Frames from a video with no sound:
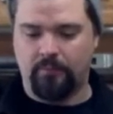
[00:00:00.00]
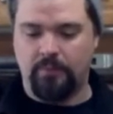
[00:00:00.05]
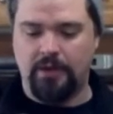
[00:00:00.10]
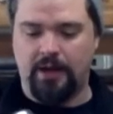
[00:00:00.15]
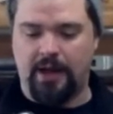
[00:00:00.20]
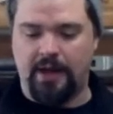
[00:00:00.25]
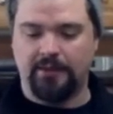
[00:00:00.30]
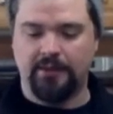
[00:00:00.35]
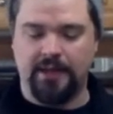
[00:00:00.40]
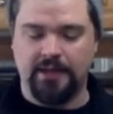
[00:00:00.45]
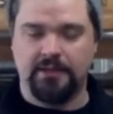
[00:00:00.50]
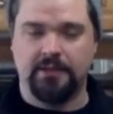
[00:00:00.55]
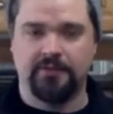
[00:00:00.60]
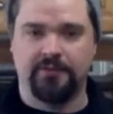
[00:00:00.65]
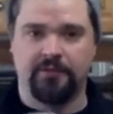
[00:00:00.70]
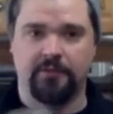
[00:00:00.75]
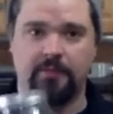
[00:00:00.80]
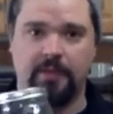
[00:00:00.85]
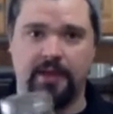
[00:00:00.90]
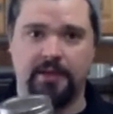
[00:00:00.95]
I like to
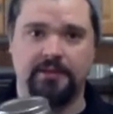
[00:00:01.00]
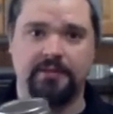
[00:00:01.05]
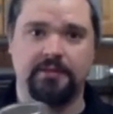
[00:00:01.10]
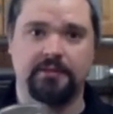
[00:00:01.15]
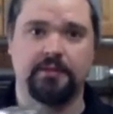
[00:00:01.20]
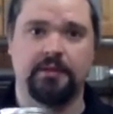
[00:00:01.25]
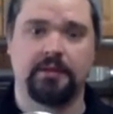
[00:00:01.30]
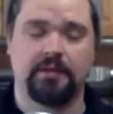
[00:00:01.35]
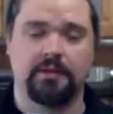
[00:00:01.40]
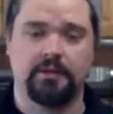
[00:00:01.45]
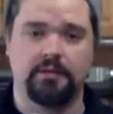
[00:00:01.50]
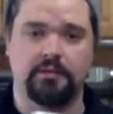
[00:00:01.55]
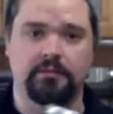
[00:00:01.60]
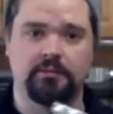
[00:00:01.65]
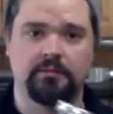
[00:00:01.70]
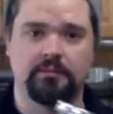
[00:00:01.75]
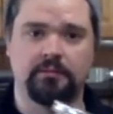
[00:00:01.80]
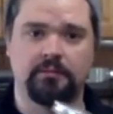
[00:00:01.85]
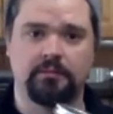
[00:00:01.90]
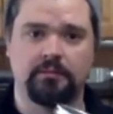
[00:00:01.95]
ferment in
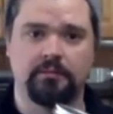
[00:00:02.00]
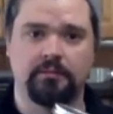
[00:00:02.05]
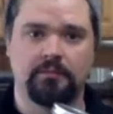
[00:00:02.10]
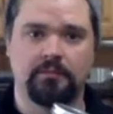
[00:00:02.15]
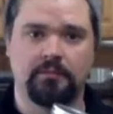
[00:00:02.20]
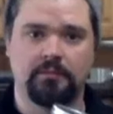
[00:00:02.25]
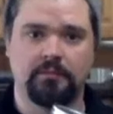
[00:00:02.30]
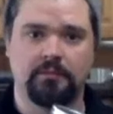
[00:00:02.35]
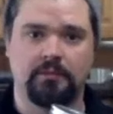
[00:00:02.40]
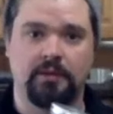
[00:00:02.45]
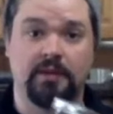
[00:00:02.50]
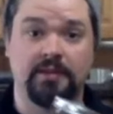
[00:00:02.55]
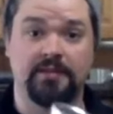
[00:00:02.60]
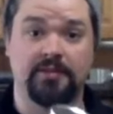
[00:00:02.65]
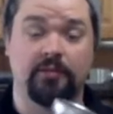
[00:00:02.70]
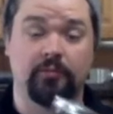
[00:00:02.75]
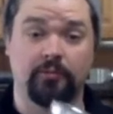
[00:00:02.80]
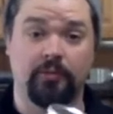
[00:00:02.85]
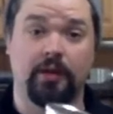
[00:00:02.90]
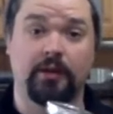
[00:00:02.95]

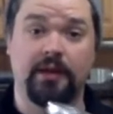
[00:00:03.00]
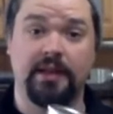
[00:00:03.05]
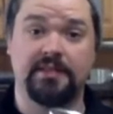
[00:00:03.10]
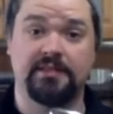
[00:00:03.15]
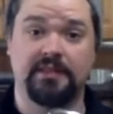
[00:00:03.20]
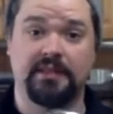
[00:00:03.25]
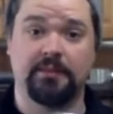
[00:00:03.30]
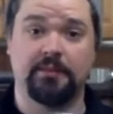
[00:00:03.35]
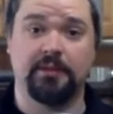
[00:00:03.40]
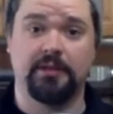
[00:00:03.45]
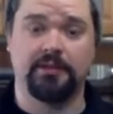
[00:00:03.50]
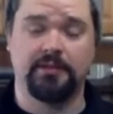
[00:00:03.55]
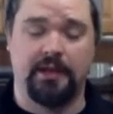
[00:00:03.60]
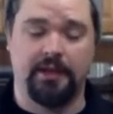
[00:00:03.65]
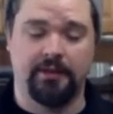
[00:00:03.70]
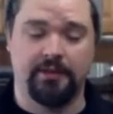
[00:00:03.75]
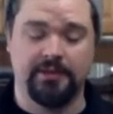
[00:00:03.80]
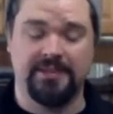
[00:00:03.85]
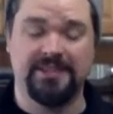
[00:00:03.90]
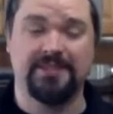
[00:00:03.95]
a nice sealable
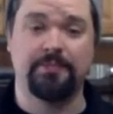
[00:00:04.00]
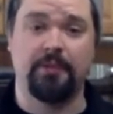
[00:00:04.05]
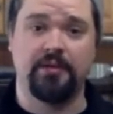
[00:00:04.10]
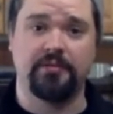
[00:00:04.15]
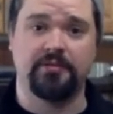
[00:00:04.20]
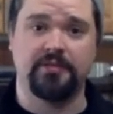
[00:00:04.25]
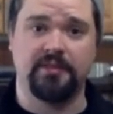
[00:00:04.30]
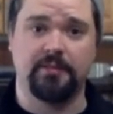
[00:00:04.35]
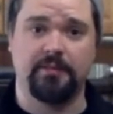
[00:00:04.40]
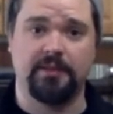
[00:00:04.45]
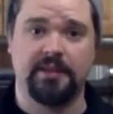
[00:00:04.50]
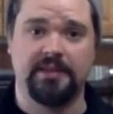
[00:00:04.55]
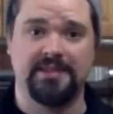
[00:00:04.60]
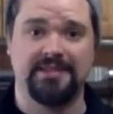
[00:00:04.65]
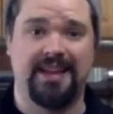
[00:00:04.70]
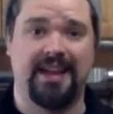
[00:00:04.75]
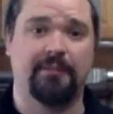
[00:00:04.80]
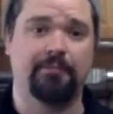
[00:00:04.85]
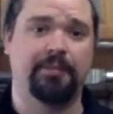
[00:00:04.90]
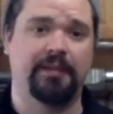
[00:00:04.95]
container, especially something that's
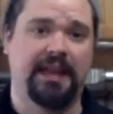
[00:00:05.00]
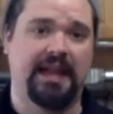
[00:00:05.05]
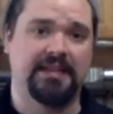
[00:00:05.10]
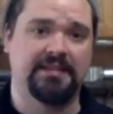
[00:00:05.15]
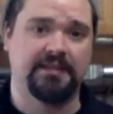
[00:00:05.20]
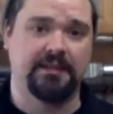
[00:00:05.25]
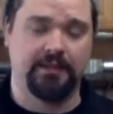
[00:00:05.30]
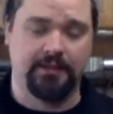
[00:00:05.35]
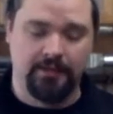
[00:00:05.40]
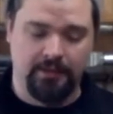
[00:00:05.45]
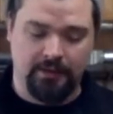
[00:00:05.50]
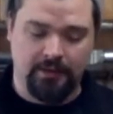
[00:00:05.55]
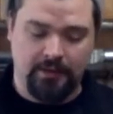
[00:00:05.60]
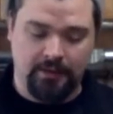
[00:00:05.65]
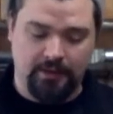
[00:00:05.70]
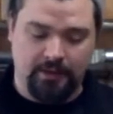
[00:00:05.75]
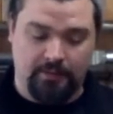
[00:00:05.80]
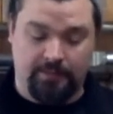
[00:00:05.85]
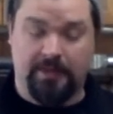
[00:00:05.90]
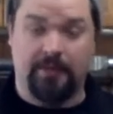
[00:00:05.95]
not plastic.
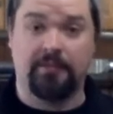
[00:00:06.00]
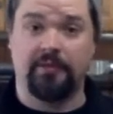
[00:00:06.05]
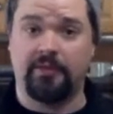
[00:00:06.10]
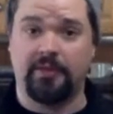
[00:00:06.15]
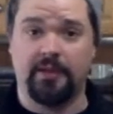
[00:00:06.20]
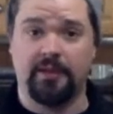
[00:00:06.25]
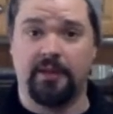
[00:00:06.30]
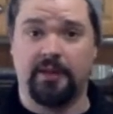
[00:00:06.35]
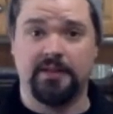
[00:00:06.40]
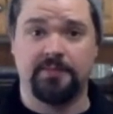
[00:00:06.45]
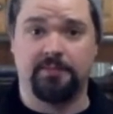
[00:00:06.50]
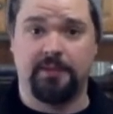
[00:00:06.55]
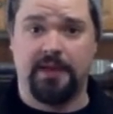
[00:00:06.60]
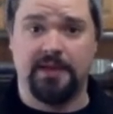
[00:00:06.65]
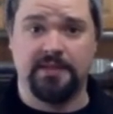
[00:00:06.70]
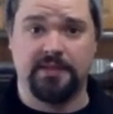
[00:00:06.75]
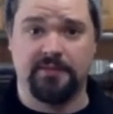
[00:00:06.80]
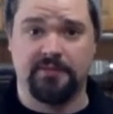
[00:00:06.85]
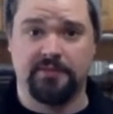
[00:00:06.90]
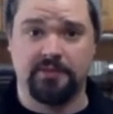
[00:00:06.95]
I mean, I'm nothing against
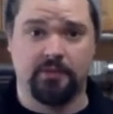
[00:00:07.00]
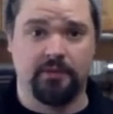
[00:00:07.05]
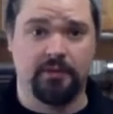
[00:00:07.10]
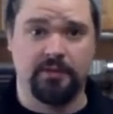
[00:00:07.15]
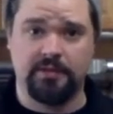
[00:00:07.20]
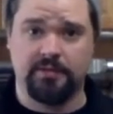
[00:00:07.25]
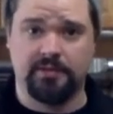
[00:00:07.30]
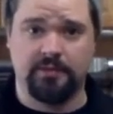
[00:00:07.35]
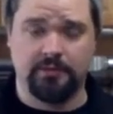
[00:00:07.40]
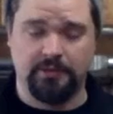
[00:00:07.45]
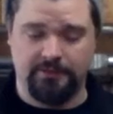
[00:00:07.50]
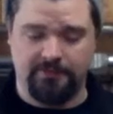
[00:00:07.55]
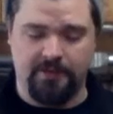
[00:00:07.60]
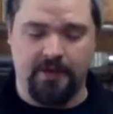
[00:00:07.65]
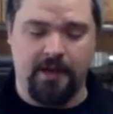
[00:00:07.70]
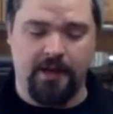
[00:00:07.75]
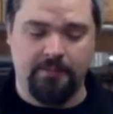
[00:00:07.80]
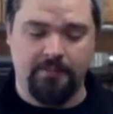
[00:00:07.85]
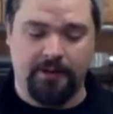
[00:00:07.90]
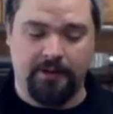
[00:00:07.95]
plastic for storage, it's totally
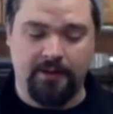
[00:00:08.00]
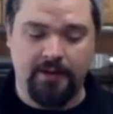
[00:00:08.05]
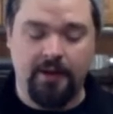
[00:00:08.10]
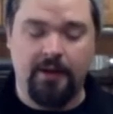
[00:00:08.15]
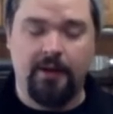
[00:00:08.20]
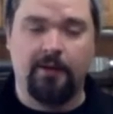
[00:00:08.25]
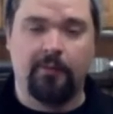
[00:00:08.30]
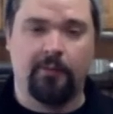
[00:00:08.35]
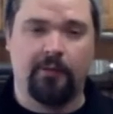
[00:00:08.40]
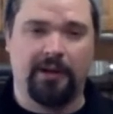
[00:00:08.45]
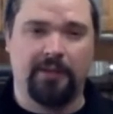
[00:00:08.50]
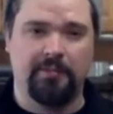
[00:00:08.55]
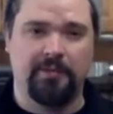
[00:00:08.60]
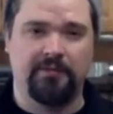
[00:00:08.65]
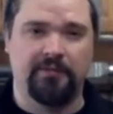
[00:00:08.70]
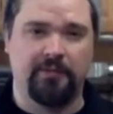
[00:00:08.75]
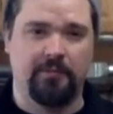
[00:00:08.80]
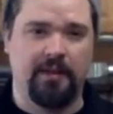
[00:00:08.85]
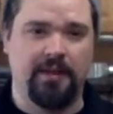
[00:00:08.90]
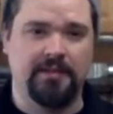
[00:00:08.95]
fine, but we're going to be
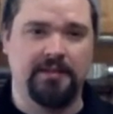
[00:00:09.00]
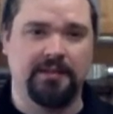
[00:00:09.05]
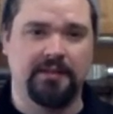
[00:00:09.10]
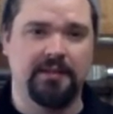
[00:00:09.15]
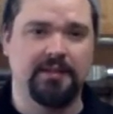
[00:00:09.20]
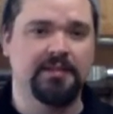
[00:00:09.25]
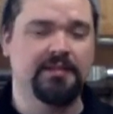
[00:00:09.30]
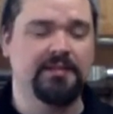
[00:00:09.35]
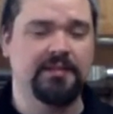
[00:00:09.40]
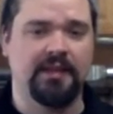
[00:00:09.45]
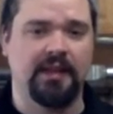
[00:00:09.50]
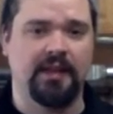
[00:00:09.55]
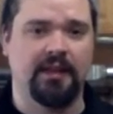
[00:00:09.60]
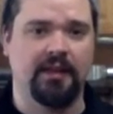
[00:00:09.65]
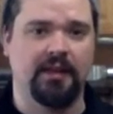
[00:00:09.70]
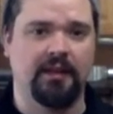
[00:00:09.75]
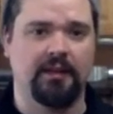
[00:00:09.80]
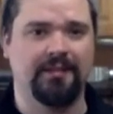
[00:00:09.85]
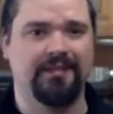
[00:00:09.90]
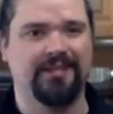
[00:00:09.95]
fermenting this,
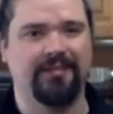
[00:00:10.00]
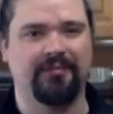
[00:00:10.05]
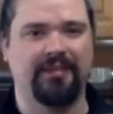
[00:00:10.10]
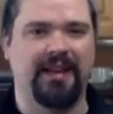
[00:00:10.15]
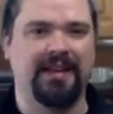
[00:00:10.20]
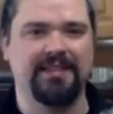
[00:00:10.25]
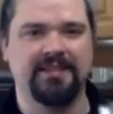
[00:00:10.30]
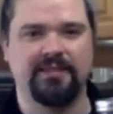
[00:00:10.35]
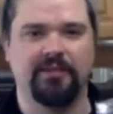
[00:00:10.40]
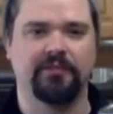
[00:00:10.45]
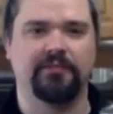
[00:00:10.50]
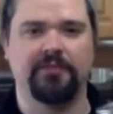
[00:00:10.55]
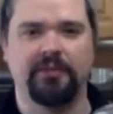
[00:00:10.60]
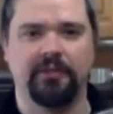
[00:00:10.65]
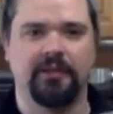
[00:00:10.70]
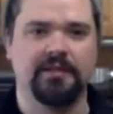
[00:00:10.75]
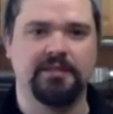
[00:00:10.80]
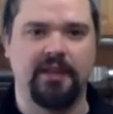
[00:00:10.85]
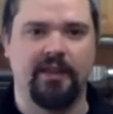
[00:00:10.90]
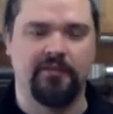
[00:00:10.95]
and I just don't feel
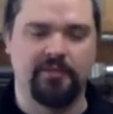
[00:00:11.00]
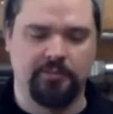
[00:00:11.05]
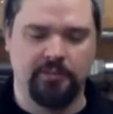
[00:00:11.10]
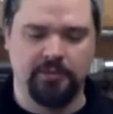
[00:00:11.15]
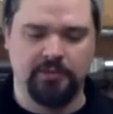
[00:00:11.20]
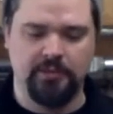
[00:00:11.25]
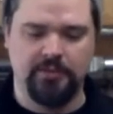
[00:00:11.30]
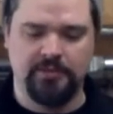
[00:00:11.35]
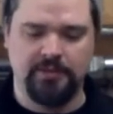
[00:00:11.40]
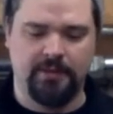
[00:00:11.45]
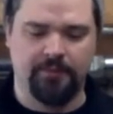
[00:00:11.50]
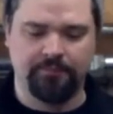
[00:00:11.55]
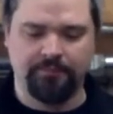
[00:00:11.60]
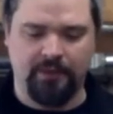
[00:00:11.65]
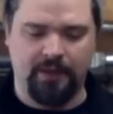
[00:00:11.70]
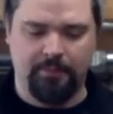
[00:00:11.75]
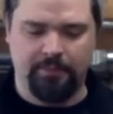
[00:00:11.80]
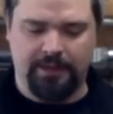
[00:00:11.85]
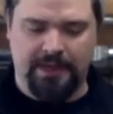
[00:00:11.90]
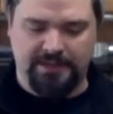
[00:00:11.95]
as comfortable using
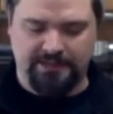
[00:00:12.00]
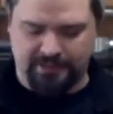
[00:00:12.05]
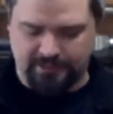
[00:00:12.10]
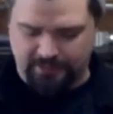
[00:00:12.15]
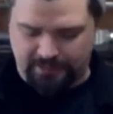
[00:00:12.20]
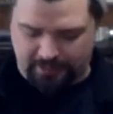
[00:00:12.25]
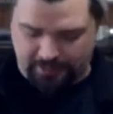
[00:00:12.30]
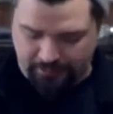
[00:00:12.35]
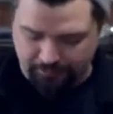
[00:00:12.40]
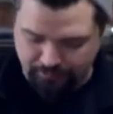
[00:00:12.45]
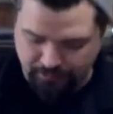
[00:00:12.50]
a plastic container.